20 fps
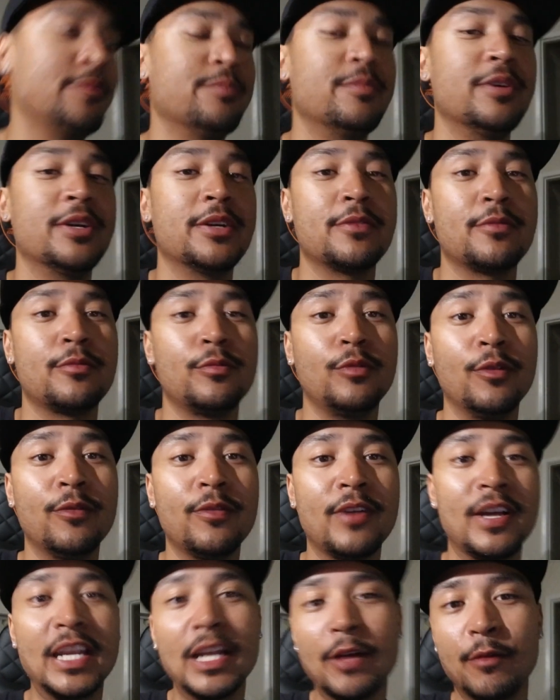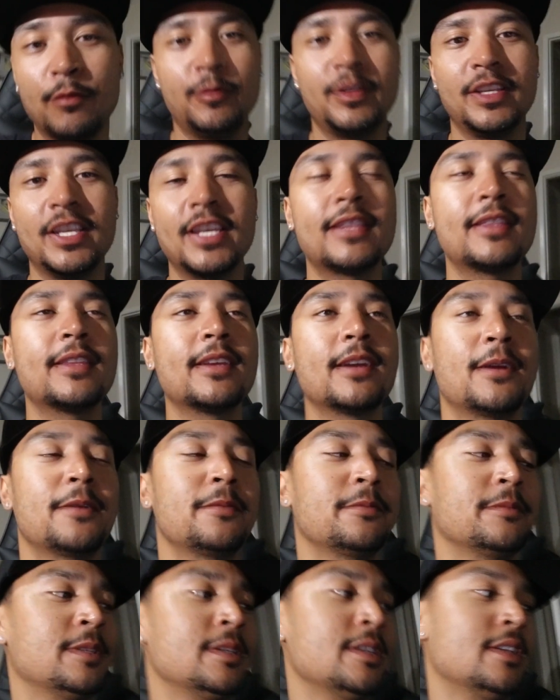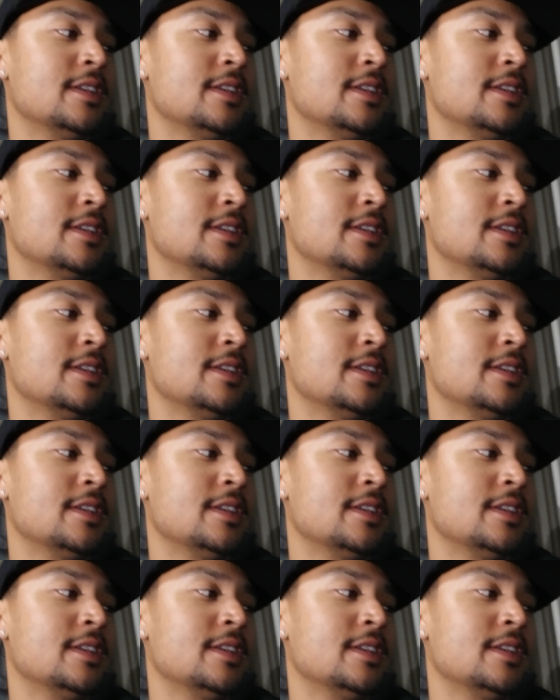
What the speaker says: but we'll find out when we get there.